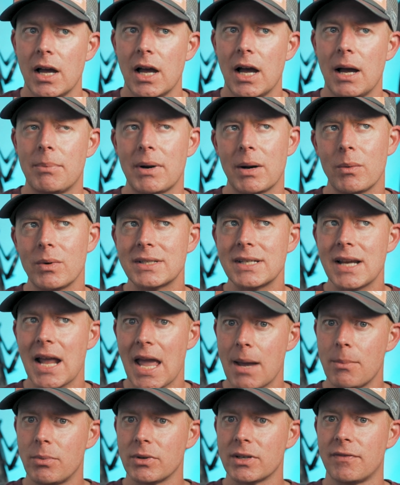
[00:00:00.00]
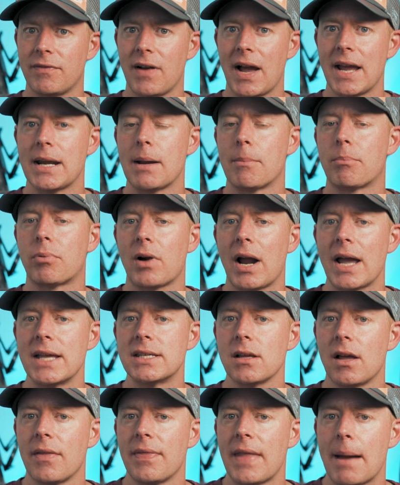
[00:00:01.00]
but I wasn't able to find a
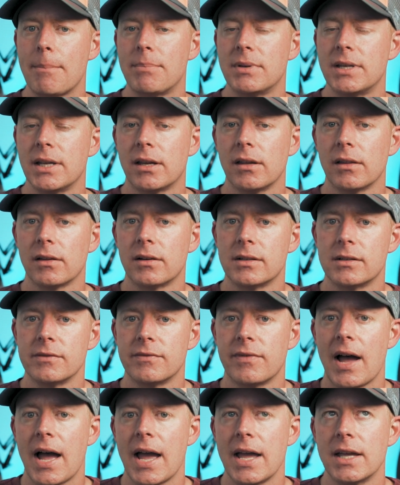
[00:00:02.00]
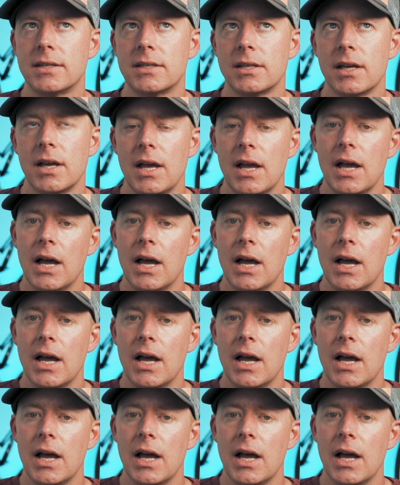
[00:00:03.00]
price on that particular device.